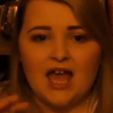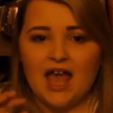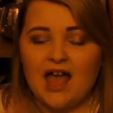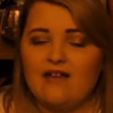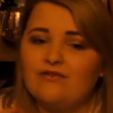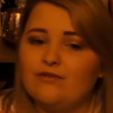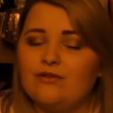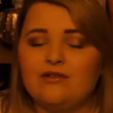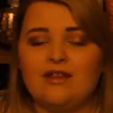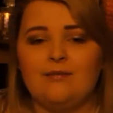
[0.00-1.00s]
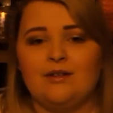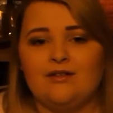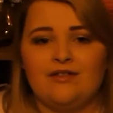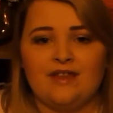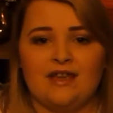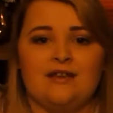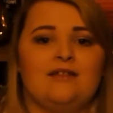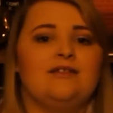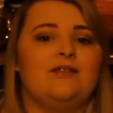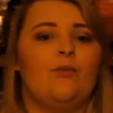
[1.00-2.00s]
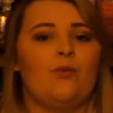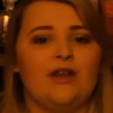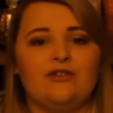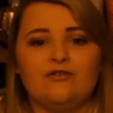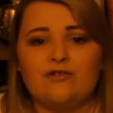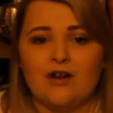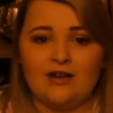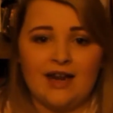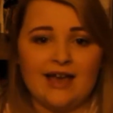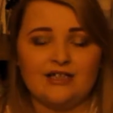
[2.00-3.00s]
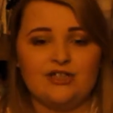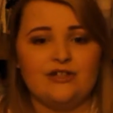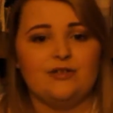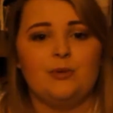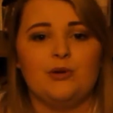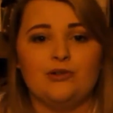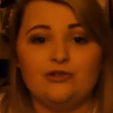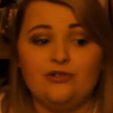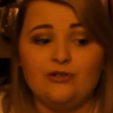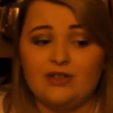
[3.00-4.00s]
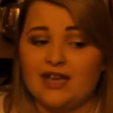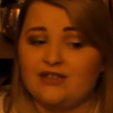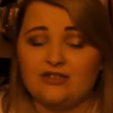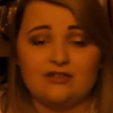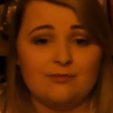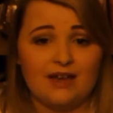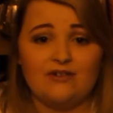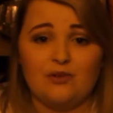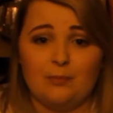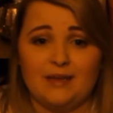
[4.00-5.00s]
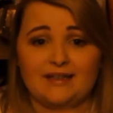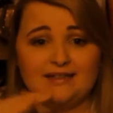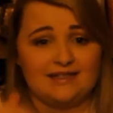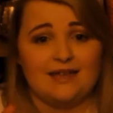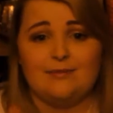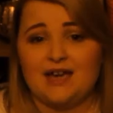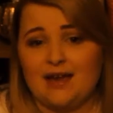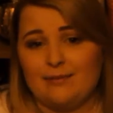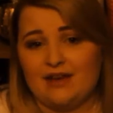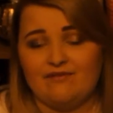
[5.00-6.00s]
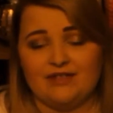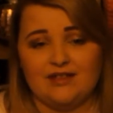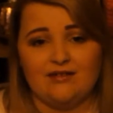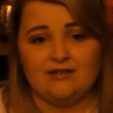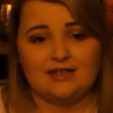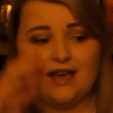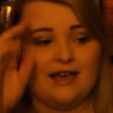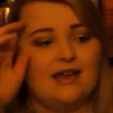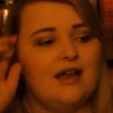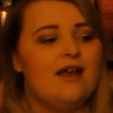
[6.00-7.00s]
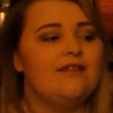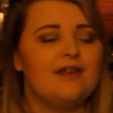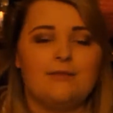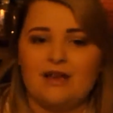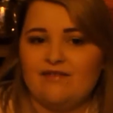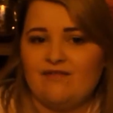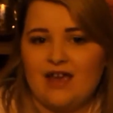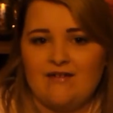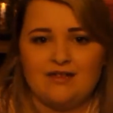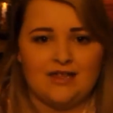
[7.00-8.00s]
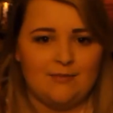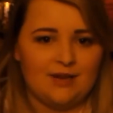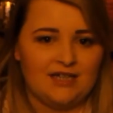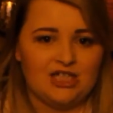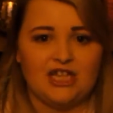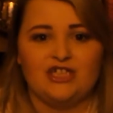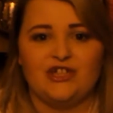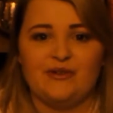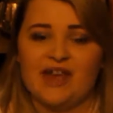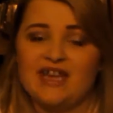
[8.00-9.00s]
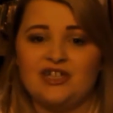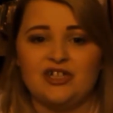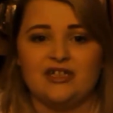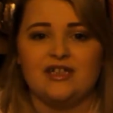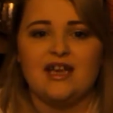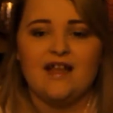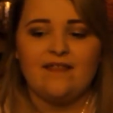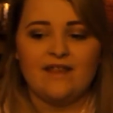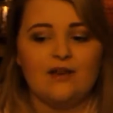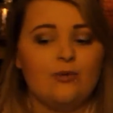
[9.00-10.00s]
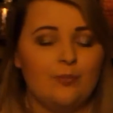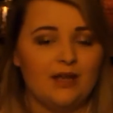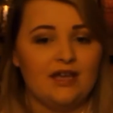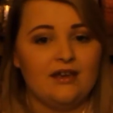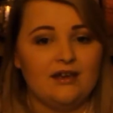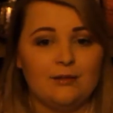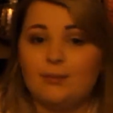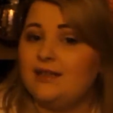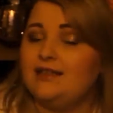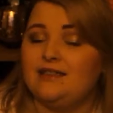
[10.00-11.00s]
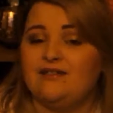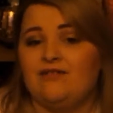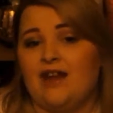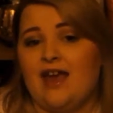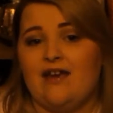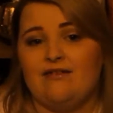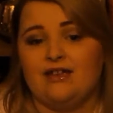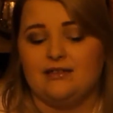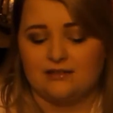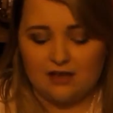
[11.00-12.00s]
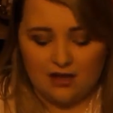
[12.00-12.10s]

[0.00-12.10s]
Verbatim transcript: every, all them little things when you've got lectures because your lectures might not be at the same time every single day. They might vary, they might change location, they could be in completely different areas.